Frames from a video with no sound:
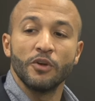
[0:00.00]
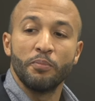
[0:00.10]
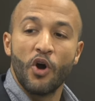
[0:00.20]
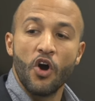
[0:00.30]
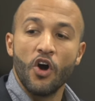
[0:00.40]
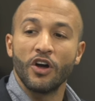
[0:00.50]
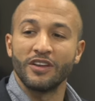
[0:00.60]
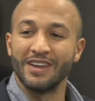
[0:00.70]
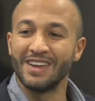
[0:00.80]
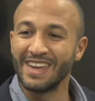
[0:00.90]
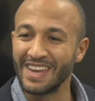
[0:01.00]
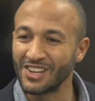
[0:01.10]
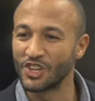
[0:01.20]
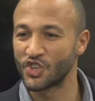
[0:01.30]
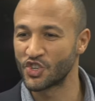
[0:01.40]
upon
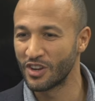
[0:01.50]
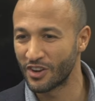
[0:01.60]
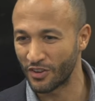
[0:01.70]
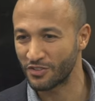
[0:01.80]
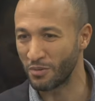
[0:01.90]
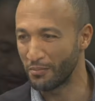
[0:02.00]
English custom.